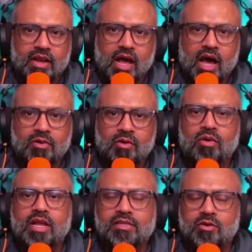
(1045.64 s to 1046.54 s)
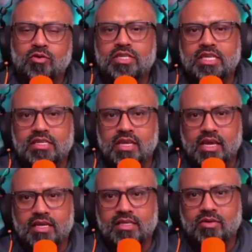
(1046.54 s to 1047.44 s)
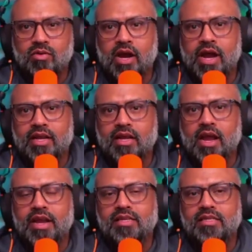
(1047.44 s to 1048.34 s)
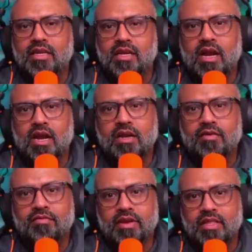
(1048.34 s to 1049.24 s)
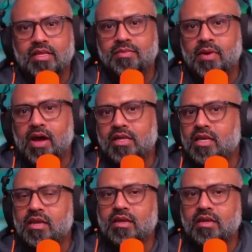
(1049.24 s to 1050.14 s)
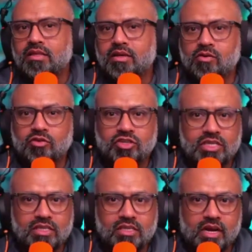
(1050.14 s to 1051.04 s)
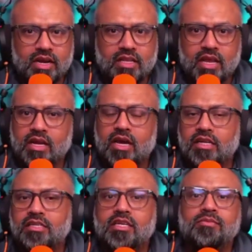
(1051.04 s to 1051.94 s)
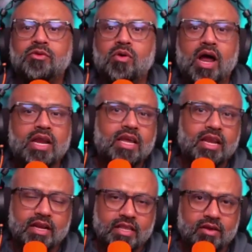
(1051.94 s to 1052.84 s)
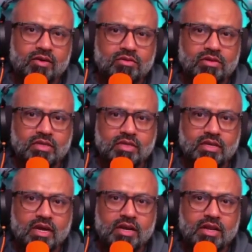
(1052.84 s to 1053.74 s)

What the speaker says: And our role as coaches is to guide clients in uncovering this by asking the questions, right? To encourage them to articulate their goals.